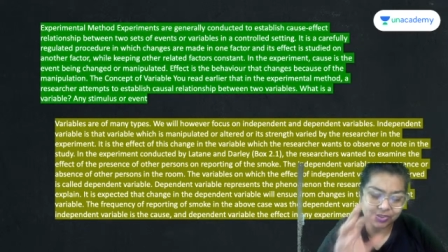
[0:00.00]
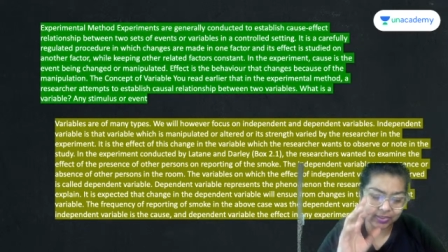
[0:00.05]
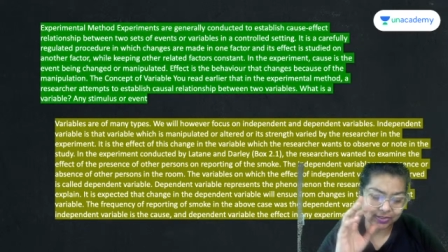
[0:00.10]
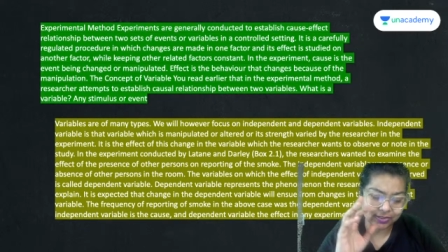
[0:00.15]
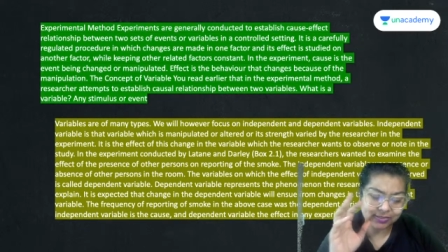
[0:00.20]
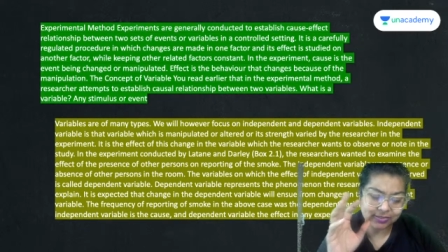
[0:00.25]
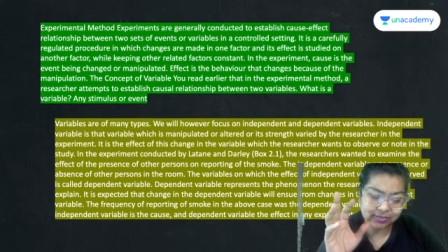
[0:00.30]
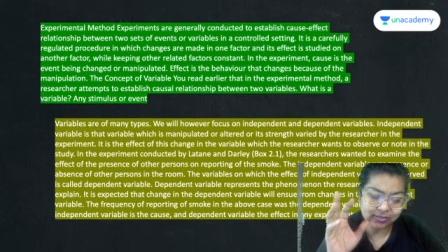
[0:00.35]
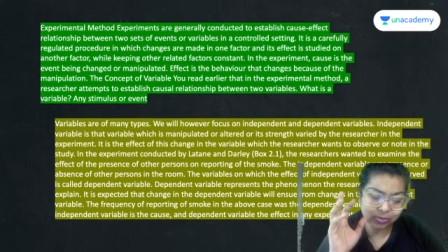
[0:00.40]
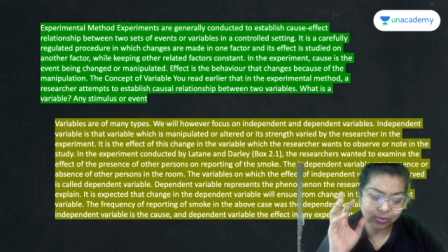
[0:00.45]
and
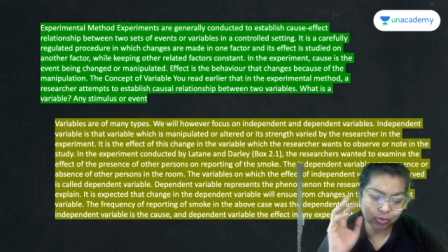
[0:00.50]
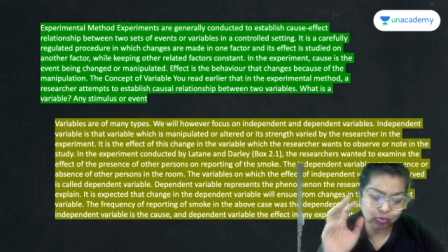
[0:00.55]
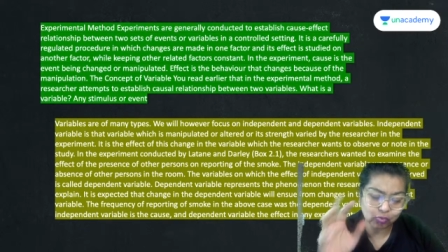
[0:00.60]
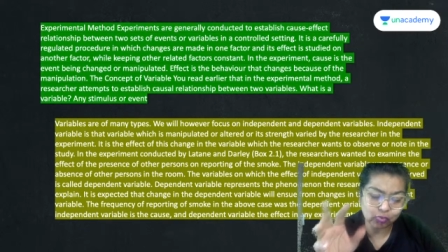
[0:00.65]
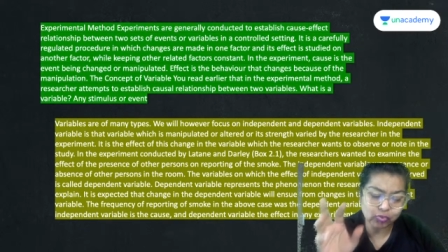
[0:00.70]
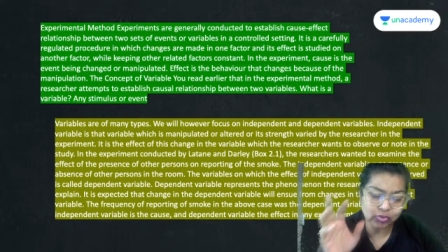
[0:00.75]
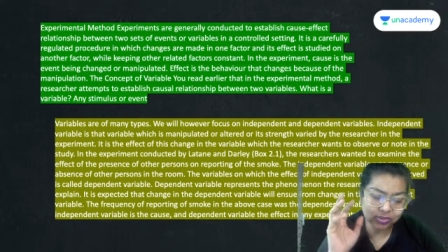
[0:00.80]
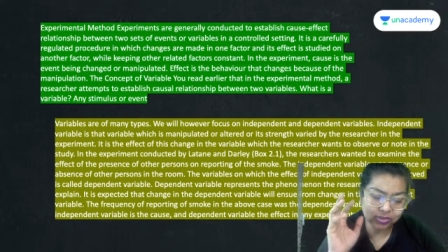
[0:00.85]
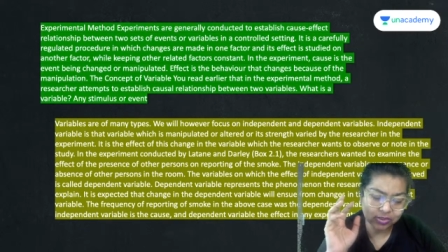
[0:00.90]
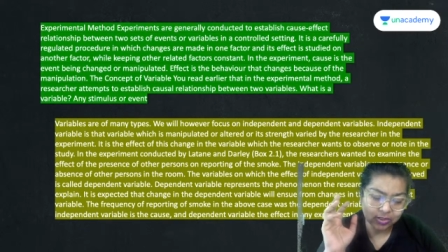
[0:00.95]
it's a
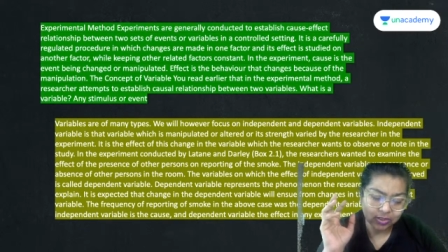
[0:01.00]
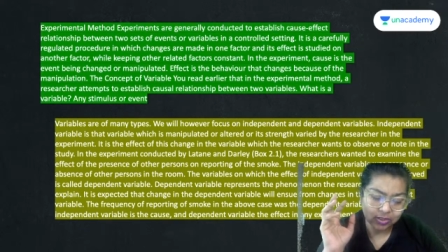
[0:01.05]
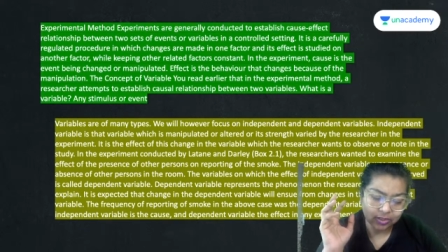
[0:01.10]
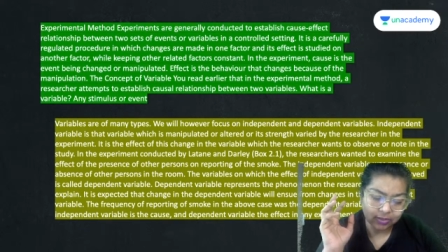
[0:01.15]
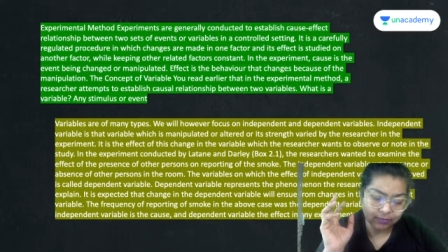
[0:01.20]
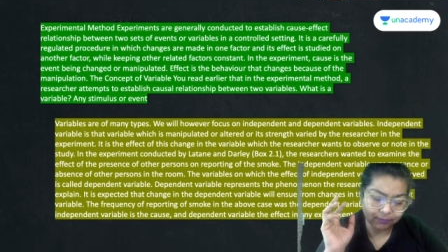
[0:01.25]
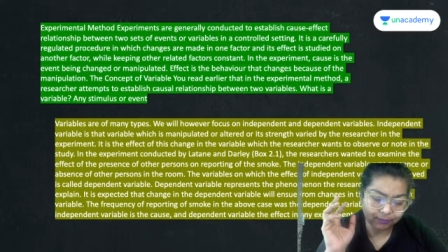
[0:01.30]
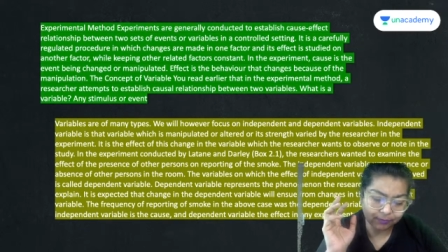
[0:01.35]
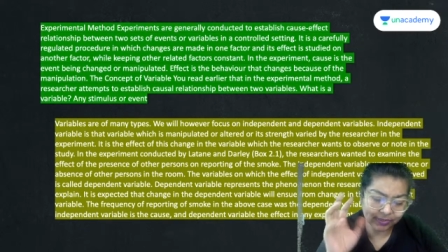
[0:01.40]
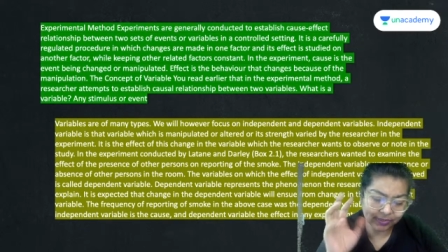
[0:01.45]
huge
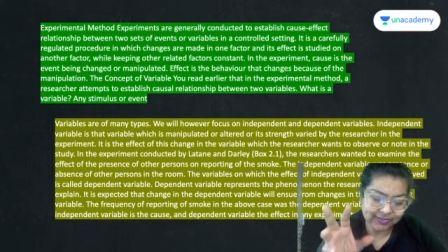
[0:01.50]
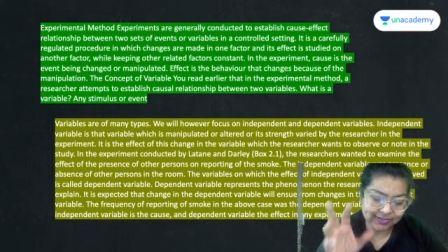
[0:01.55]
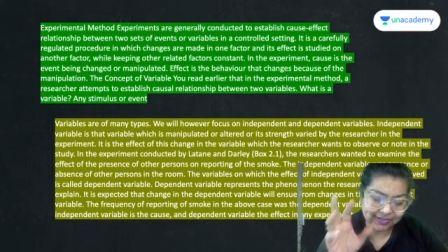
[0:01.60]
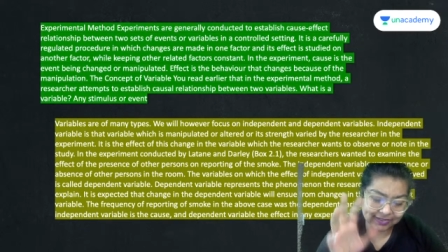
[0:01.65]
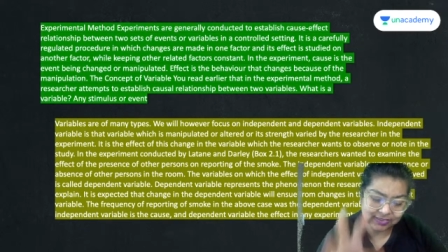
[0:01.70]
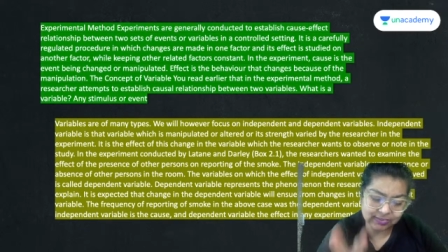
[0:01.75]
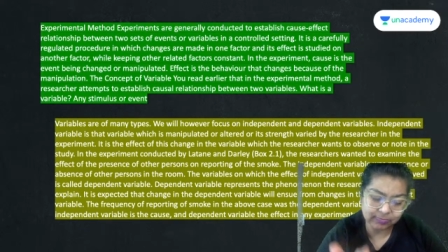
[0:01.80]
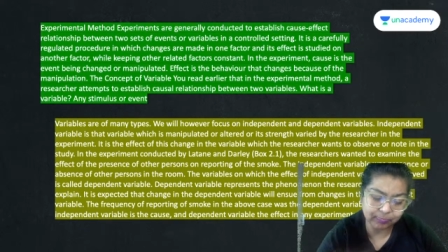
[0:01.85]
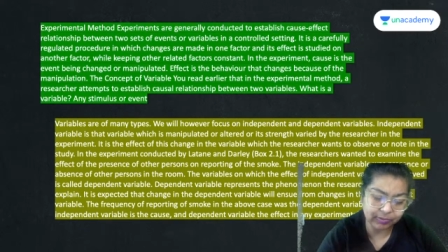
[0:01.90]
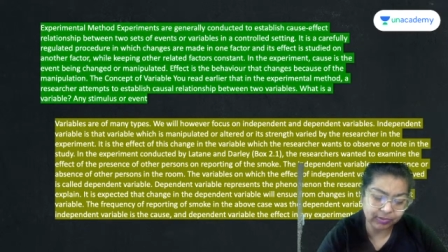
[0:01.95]
bridge
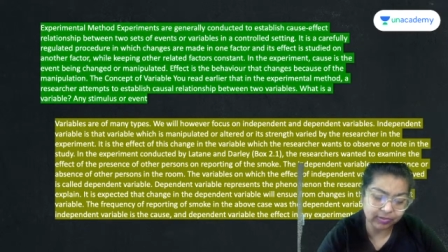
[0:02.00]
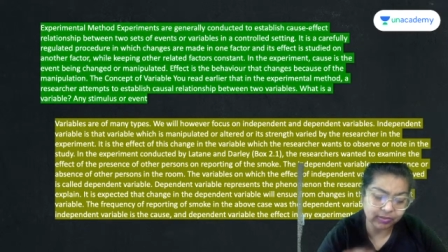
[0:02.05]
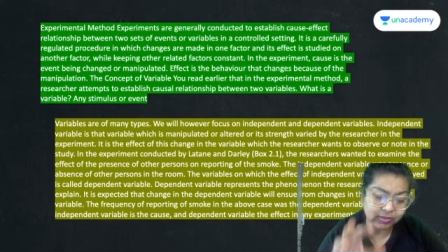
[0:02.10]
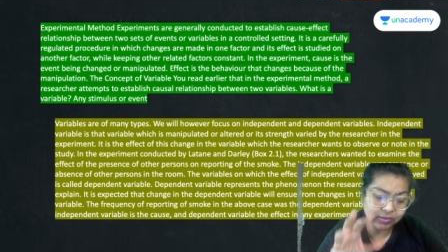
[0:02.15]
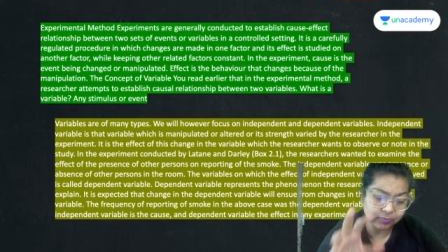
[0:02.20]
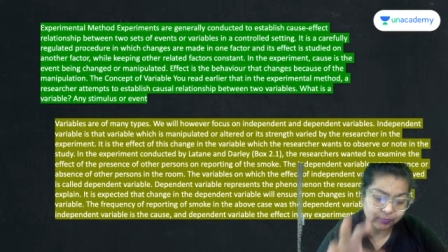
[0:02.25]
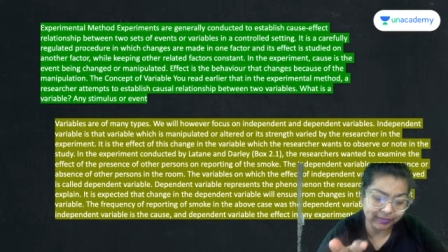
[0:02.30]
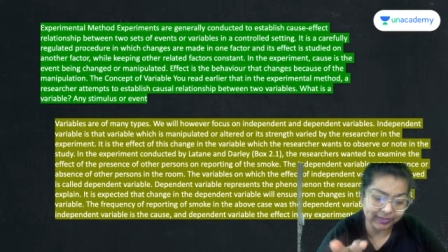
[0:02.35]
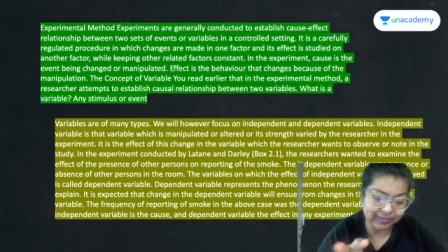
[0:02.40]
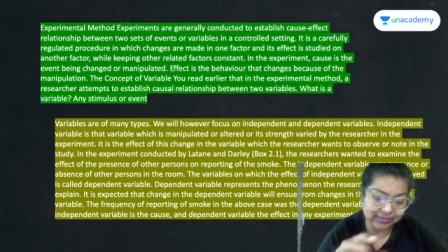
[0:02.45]

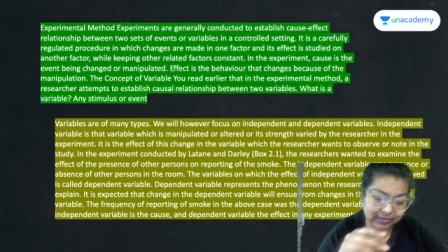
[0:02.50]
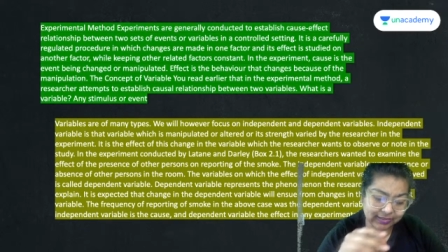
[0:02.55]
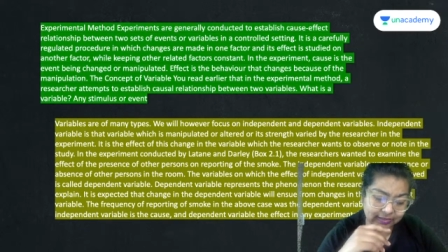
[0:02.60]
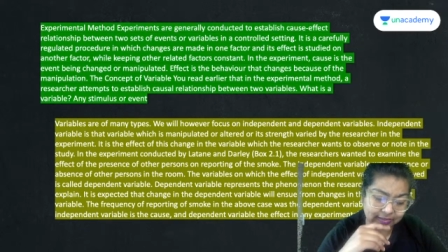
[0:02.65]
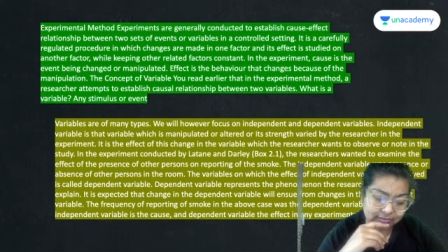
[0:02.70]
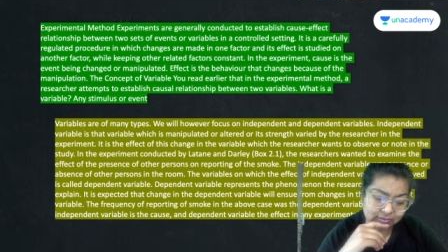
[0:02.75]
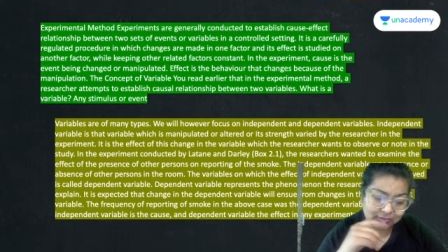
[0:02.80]
experience basically.